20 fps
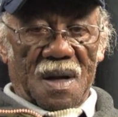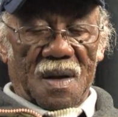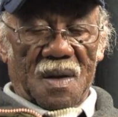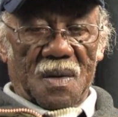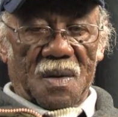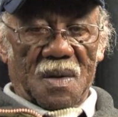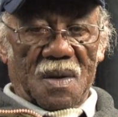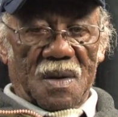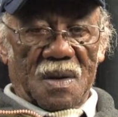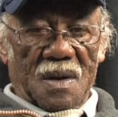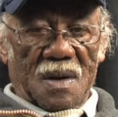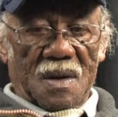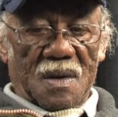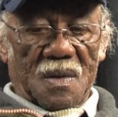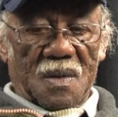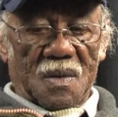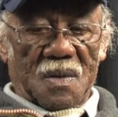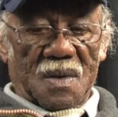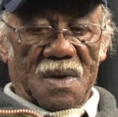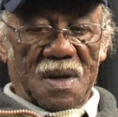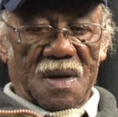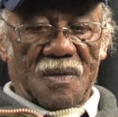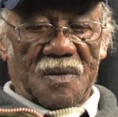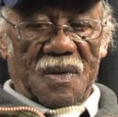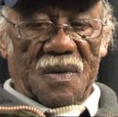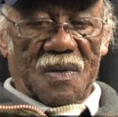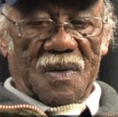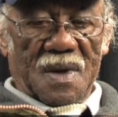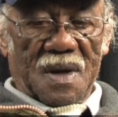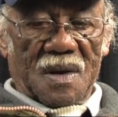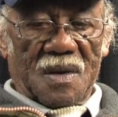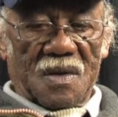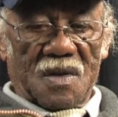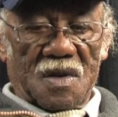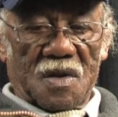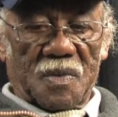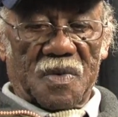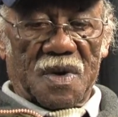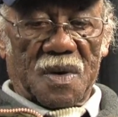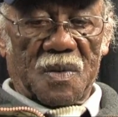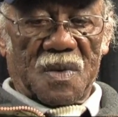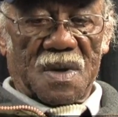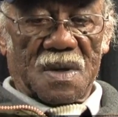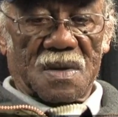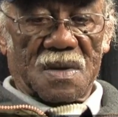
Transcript: Oh, you didn't get no leave over there because you pretty well